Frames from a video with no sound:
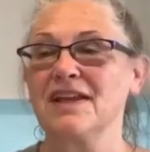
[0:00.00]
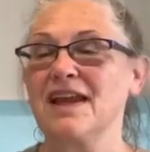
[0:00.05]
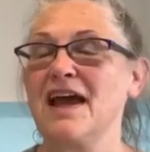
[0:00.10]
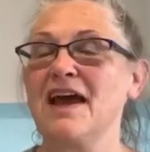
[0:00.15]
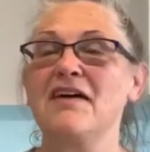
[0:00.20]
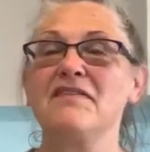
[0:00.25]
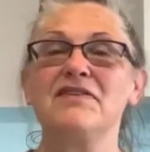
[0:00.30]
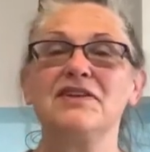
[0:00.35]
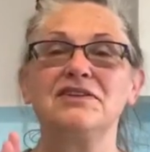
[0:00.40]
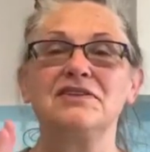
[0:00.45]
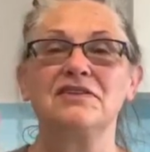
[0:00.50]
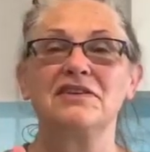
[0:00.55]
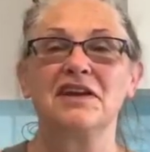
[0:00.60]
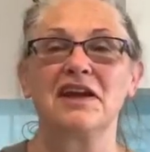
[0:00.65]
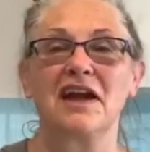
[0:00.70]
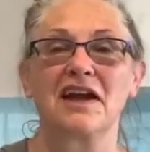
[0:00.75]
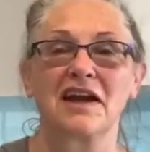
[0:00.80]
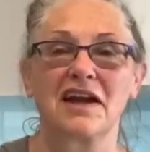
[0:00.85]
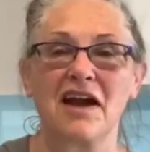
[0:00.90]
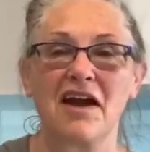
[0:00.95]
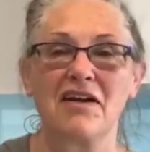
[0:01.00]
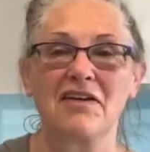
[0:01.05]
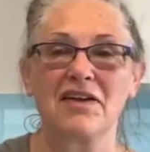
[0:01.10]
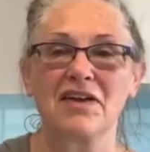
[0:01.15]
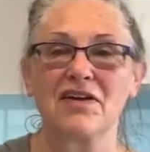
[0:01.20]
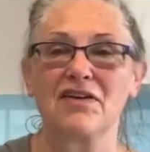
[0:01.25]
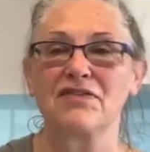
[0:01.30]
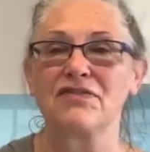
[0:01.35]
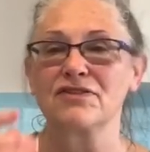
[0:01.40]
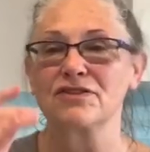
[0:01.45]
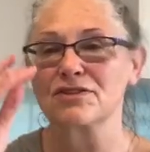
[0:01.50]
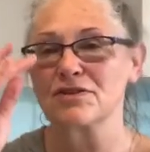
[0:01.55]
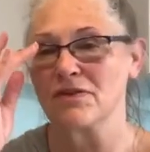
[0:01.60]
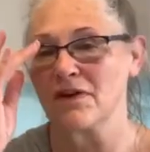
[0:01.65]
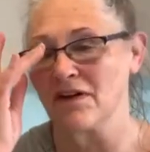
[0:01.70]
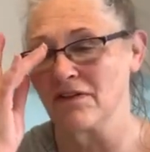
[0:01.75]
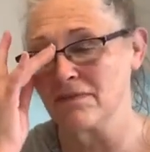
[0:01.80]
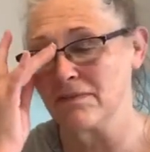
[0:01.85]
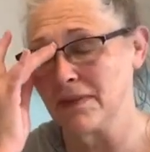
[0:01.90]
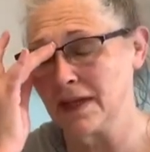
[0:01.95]
Heavy duty cardio for
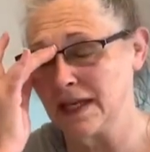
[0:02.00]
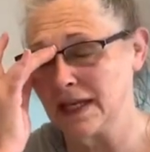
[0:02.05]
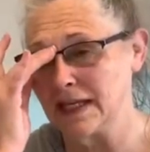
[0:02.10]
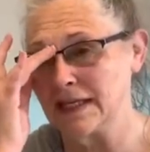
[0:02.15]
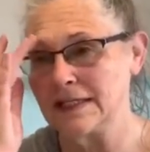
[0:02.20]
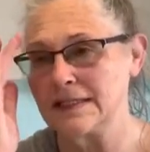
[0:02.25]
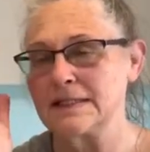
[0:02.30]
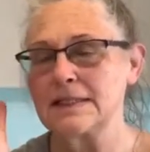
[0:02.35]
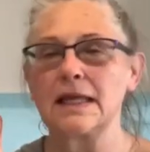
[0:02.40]
12 minutes.